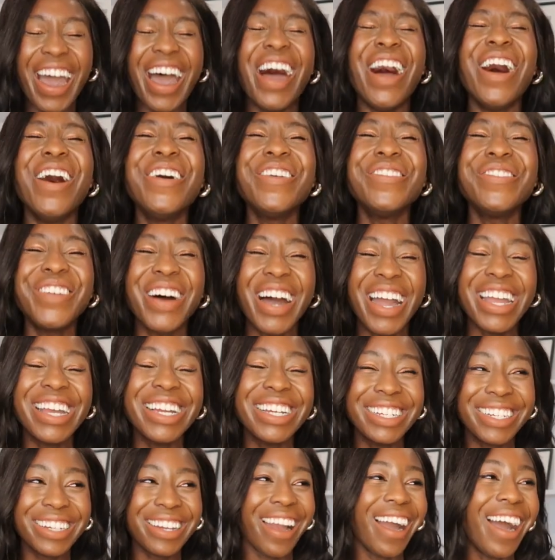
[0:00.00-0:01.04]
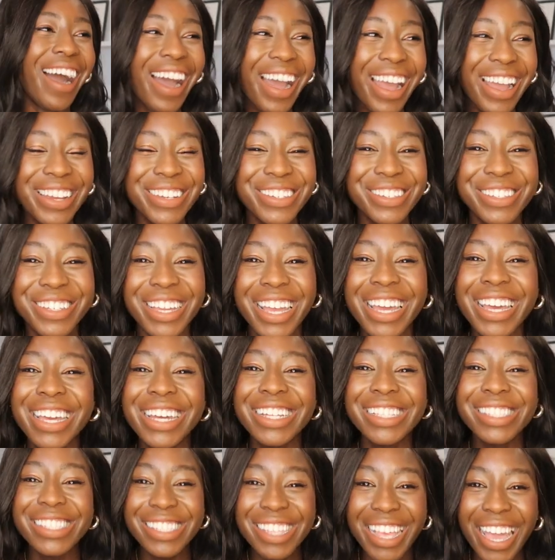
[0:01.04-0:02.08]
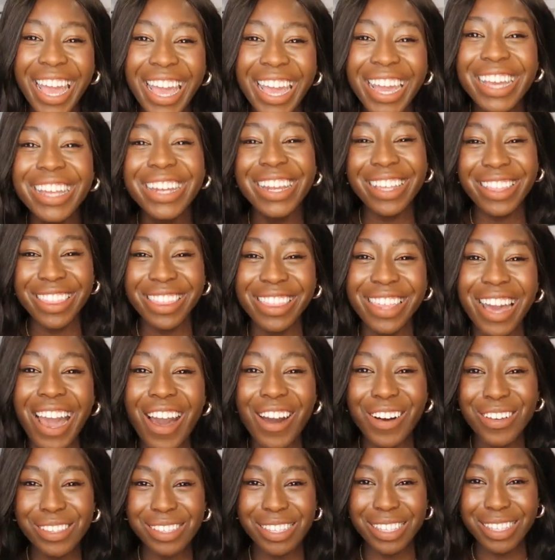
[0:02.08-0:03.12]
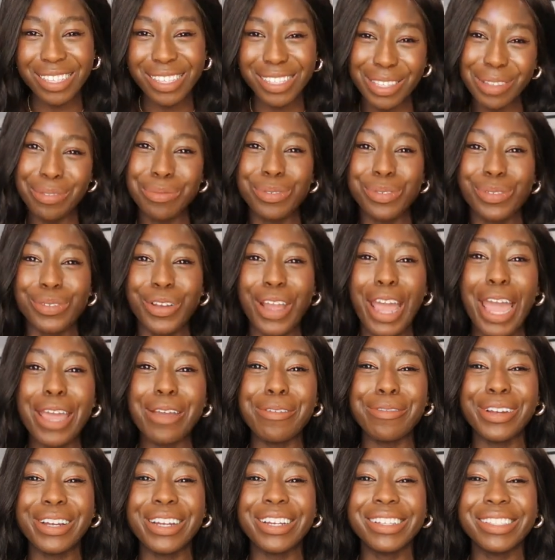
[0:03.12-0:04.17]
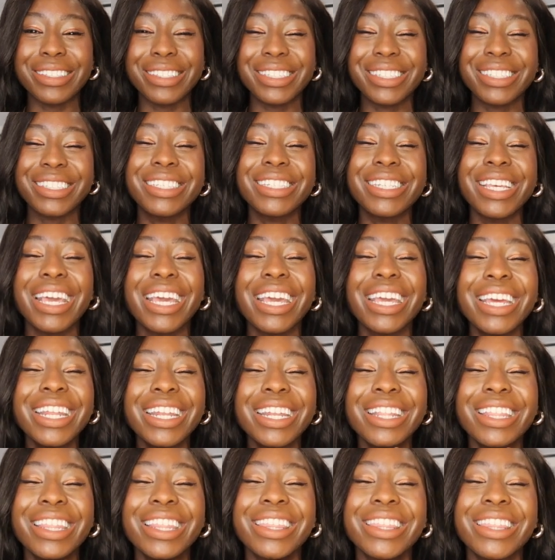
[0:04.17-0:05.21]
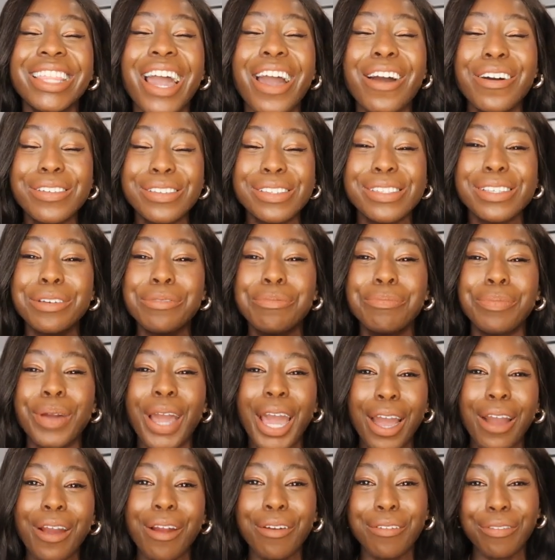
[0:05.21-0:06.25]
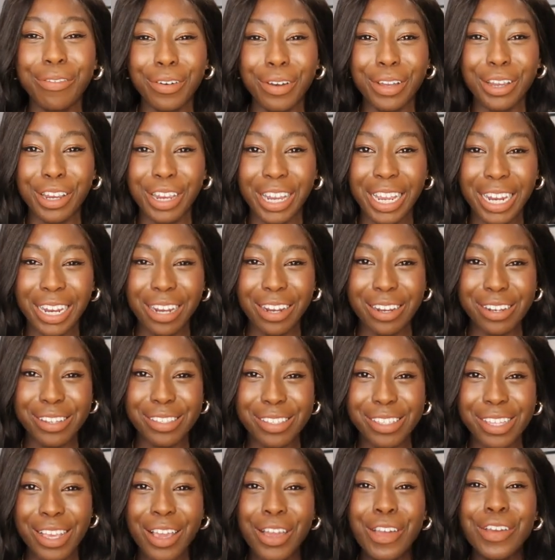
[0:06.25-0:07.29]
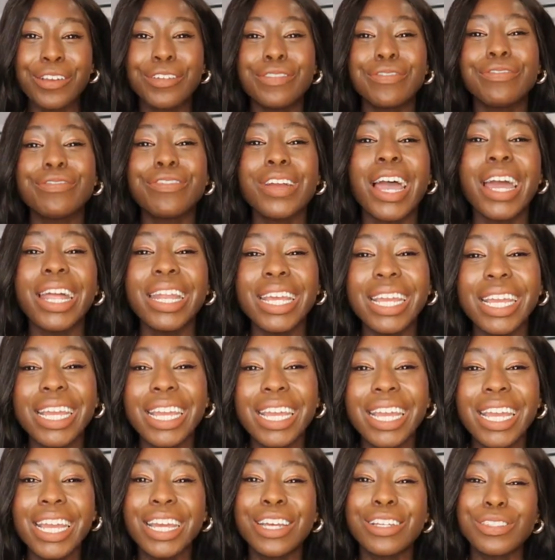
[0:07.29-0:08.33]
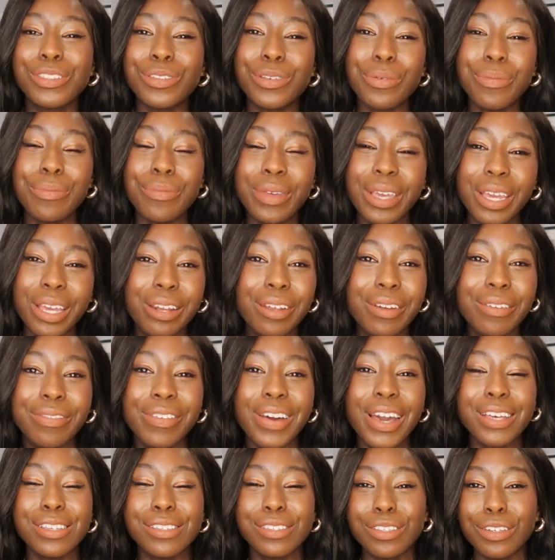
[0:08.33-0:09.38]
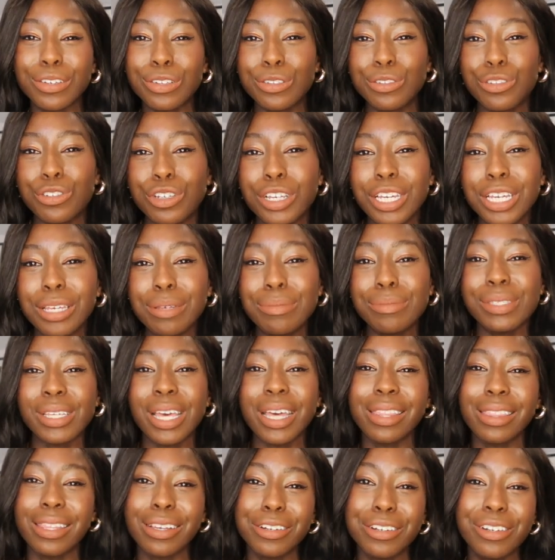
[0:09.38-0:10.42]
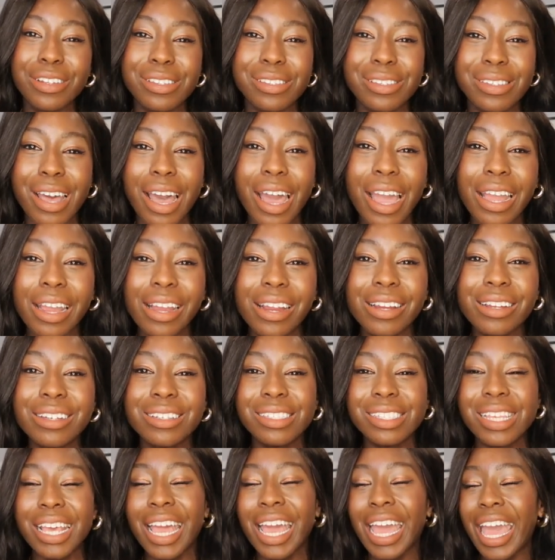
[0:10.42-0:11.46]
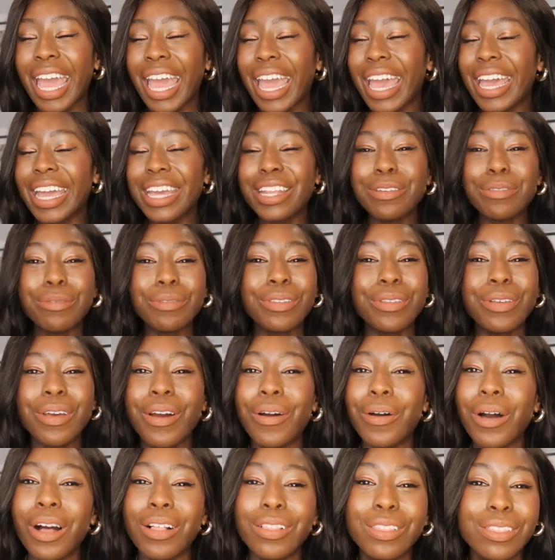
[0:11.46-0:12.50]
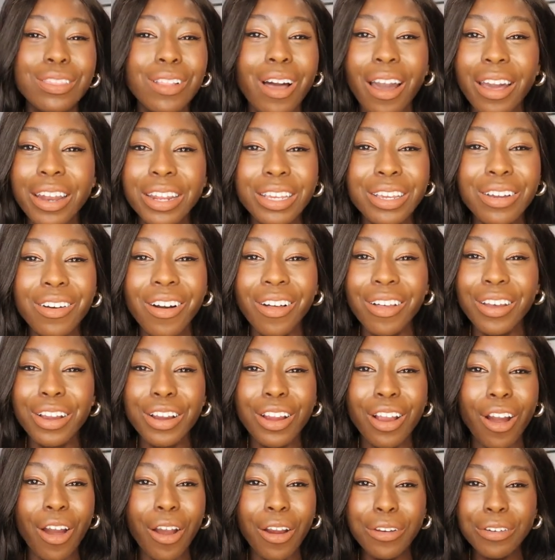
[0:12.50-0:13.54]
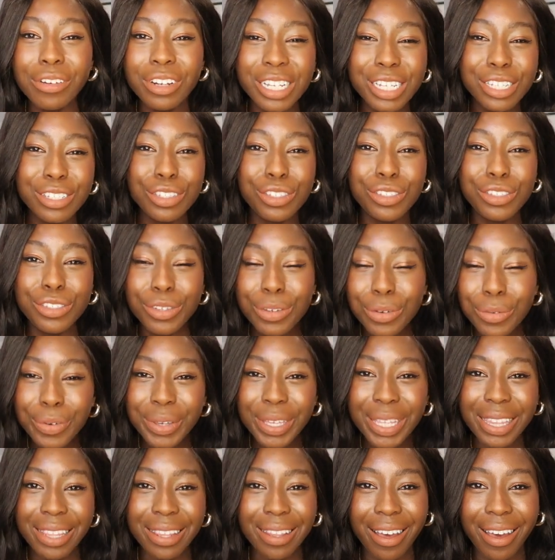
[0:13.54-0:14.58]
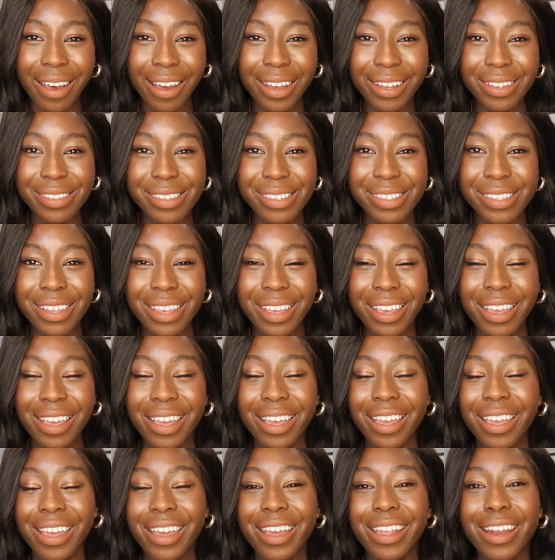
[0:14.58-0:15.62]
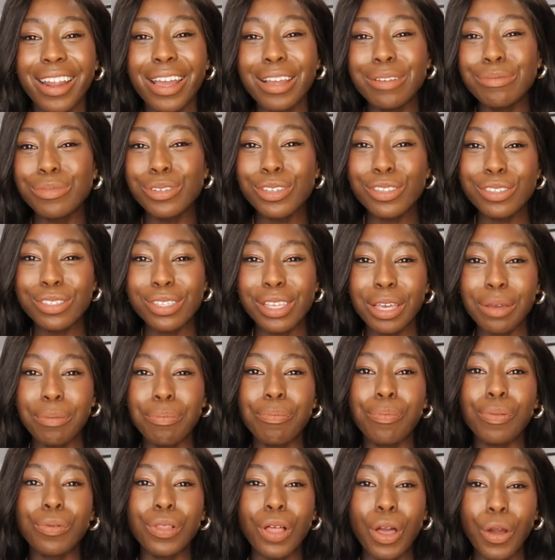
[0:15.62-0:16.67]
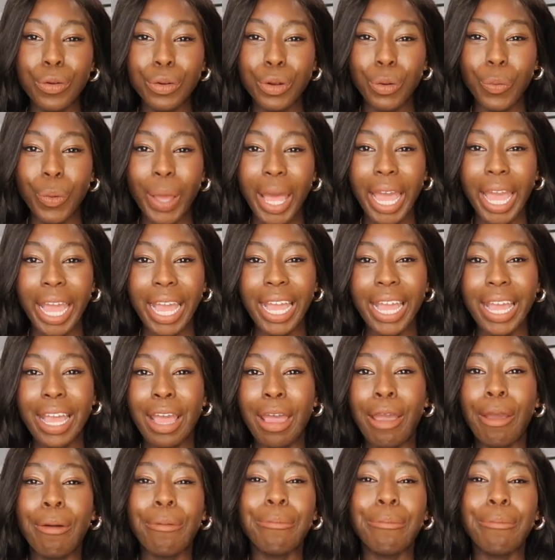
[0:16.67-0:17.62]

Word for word: Oh my gosh! ten thousand subscribers, ten thousand powerful creators ready to manifest their dreams and their desires, and a lot of y'all are already doing that. And I'm just like blown away.